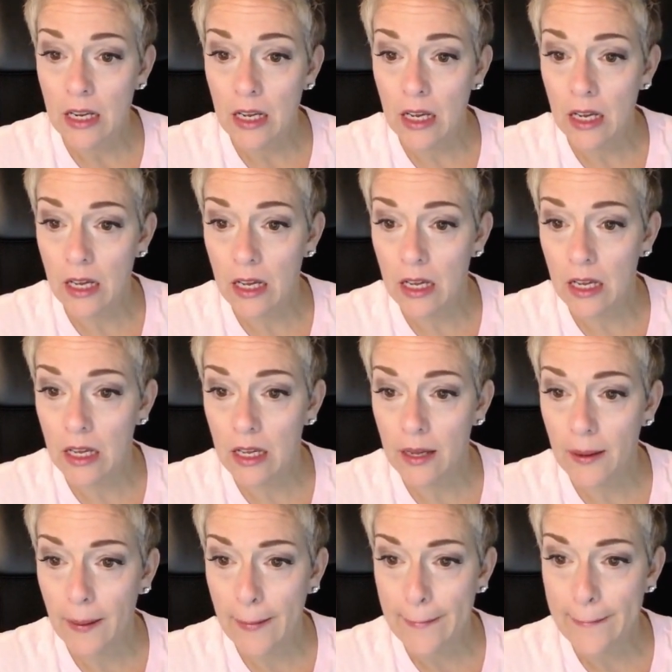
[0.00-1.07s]
out.
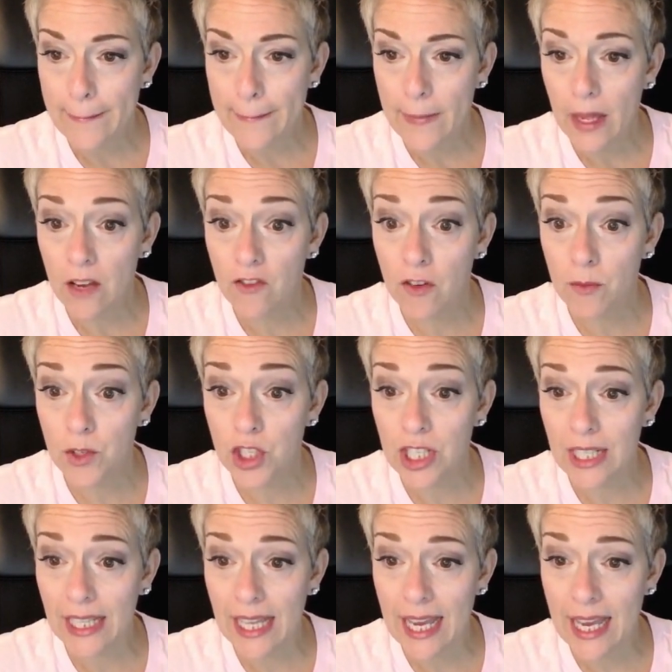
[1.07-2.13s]
From
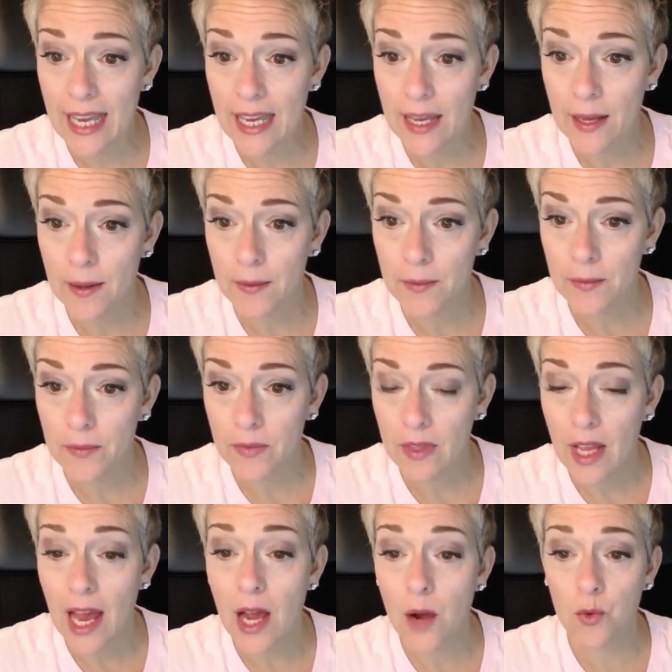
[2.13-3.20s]
Chile,
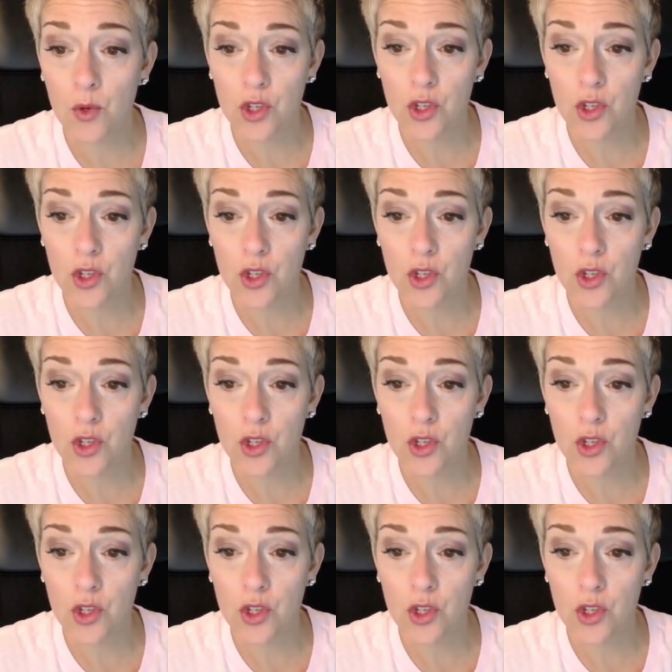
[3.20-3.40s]
I will